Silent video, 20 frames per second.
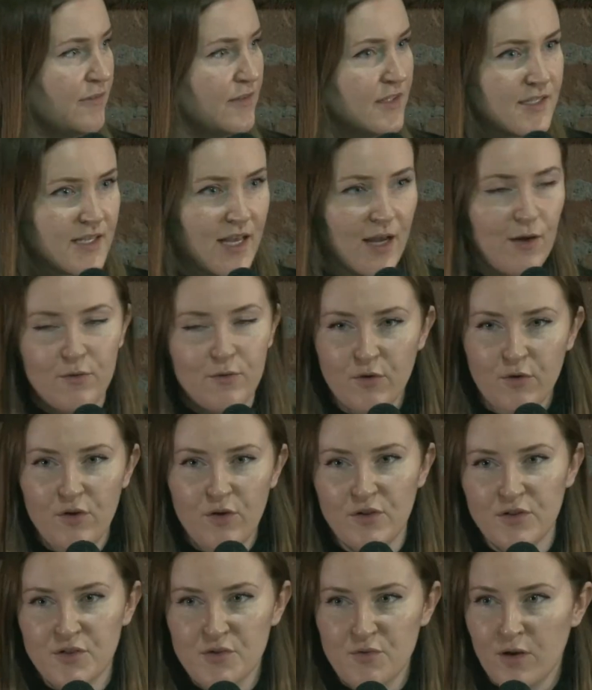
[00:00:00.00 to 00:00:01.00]
If it's
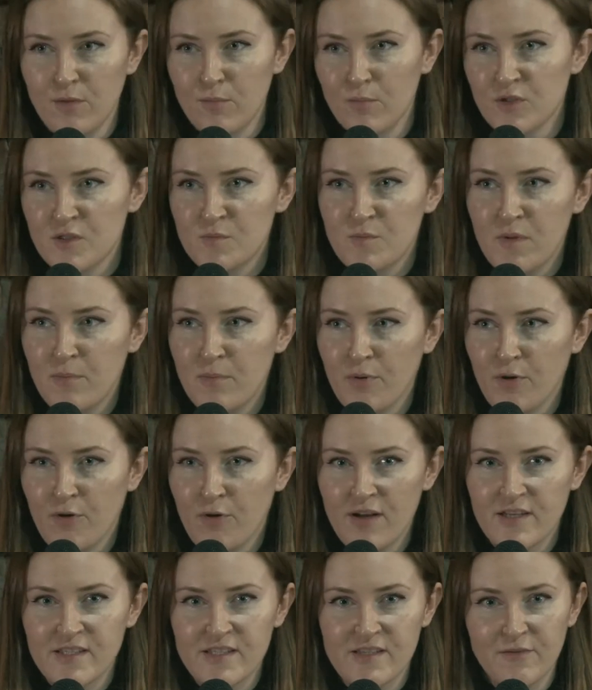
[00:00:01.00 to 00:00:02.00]
countercultural, it must be
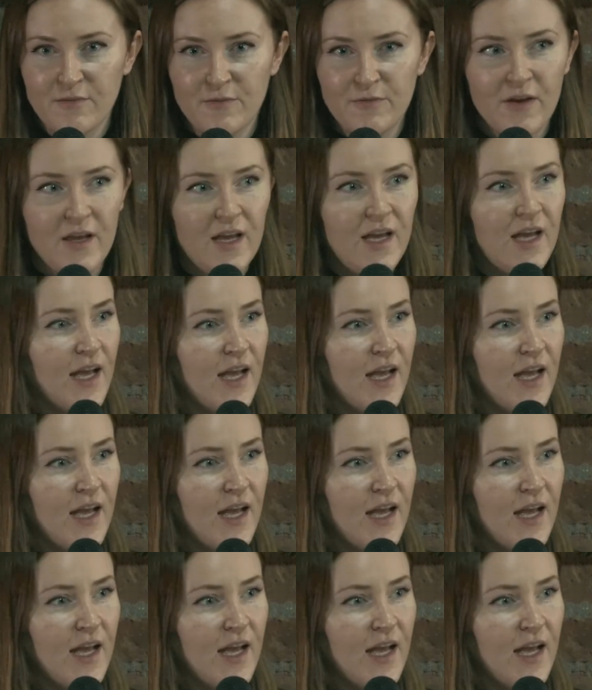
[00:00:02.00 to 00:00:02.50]
progressive.